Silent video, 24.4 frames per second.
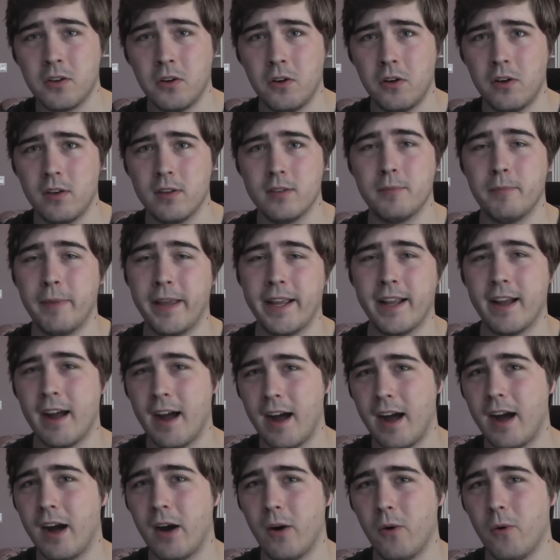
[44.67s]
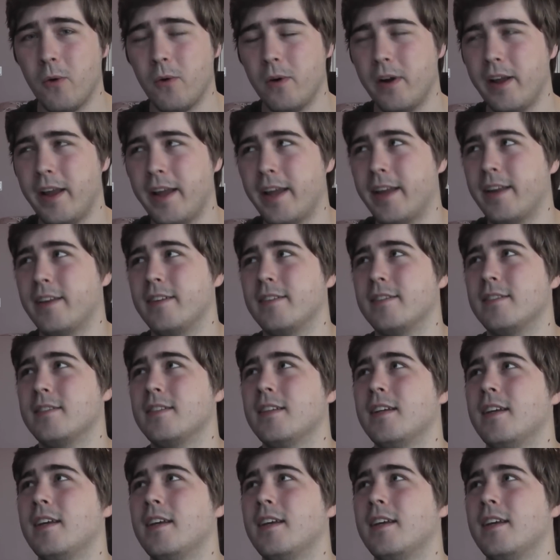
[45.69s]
called Meng Hao, and